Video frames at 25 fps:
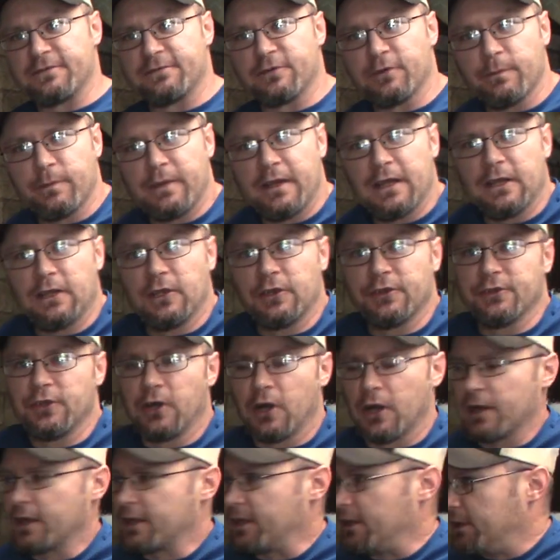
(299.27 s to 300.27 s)
for being a little
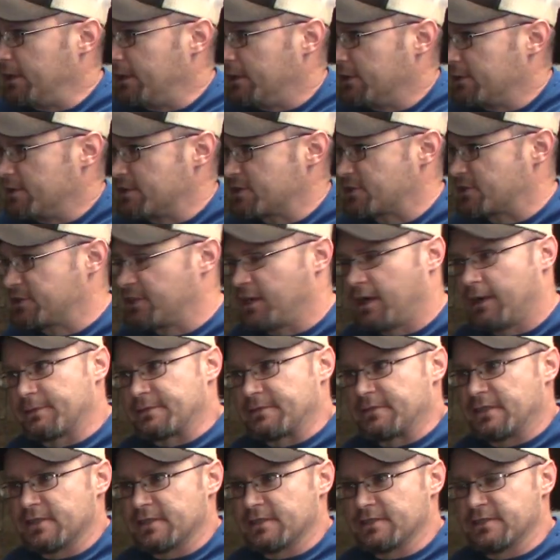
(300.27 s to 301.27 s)
dark in here. This
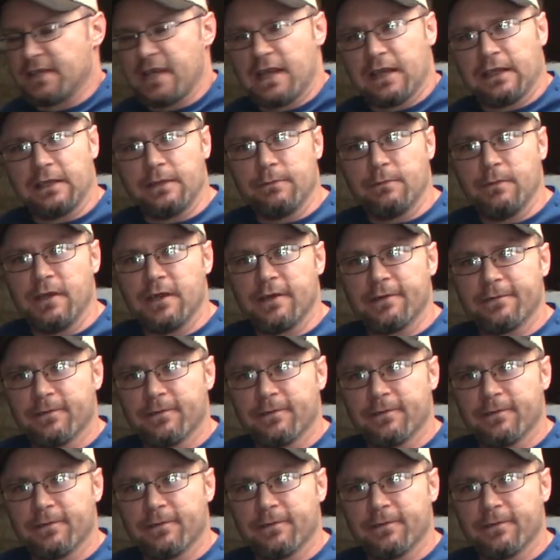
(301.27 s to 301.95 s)
shop's not exactly meant